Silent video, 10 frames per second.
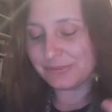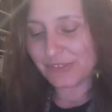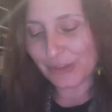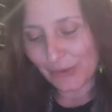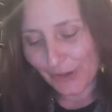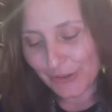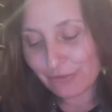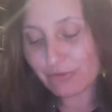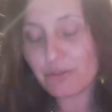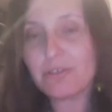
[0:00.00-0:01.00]
so
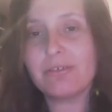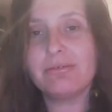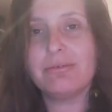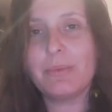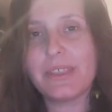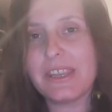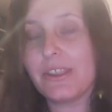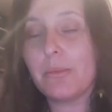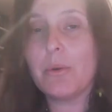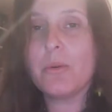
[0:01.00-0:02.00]
overall, within
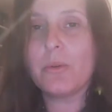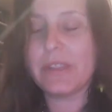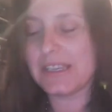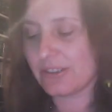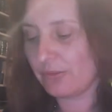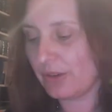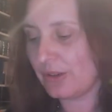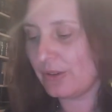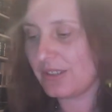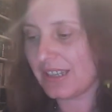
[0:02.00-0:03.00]
them all, there's a
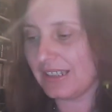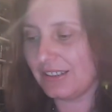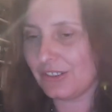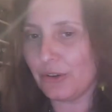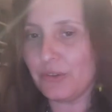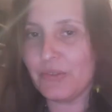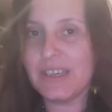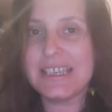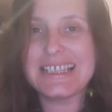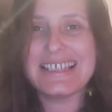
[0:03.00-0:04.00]
real sense of
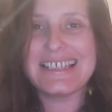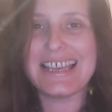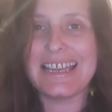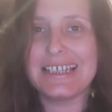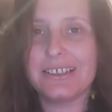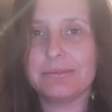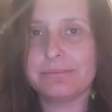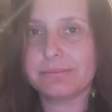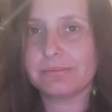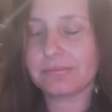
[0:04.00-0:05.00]
Zen,
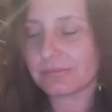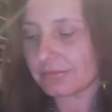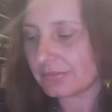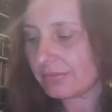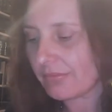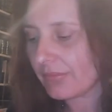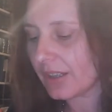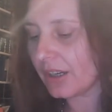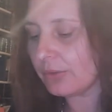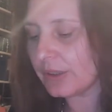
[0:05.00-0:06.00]

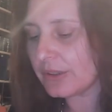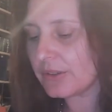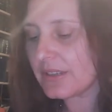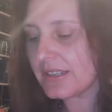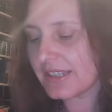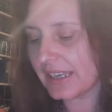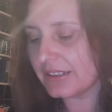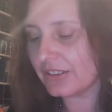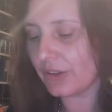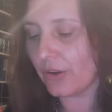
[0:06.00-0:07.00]
a real
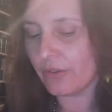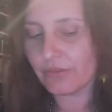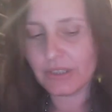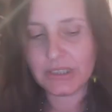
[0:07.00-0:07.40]
sense of